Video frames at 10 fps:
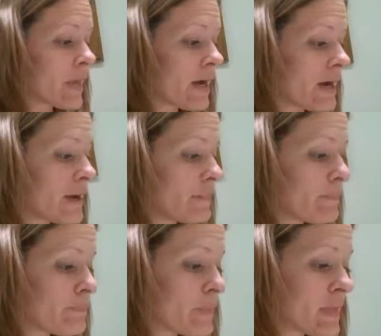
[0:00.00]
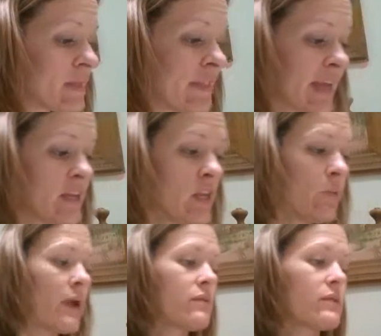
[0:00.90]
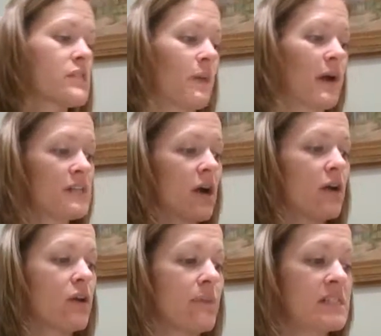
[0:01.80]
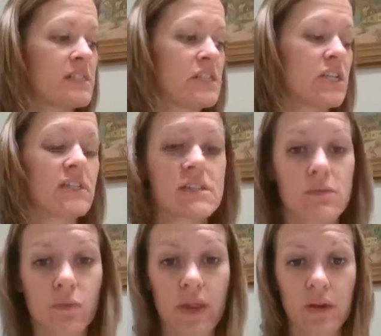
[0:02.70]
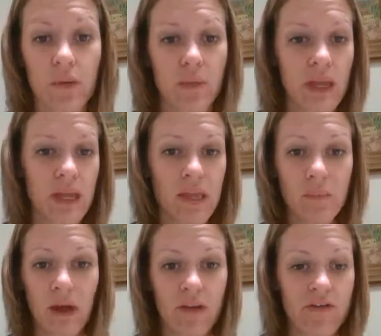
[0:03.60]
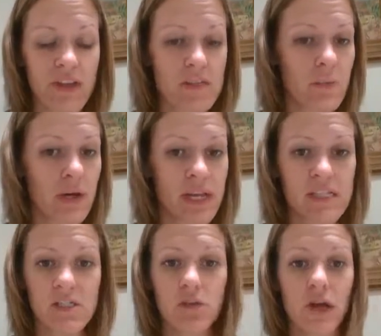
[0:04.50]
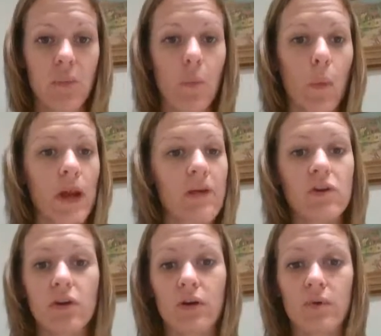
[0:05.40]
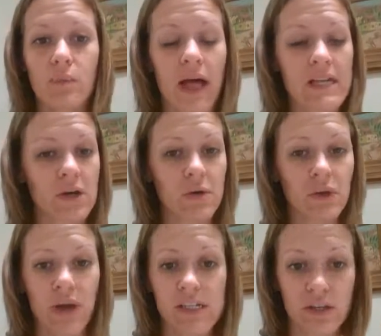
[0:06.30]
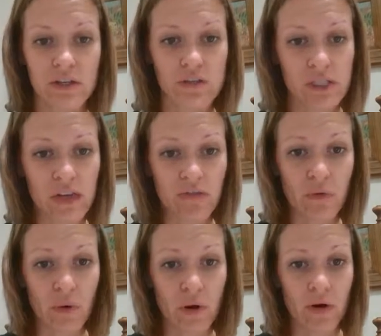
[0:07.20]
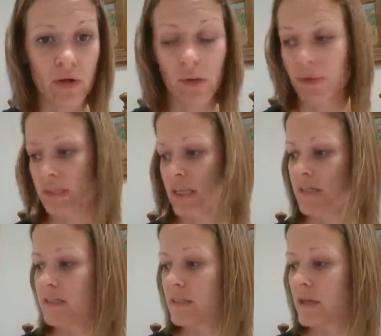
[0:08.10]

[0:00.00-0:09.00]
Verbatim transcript: Um, then you want to respond to all your messages, whether it be email, Facebook, Instagram, whatever plateau you guys are using for your business.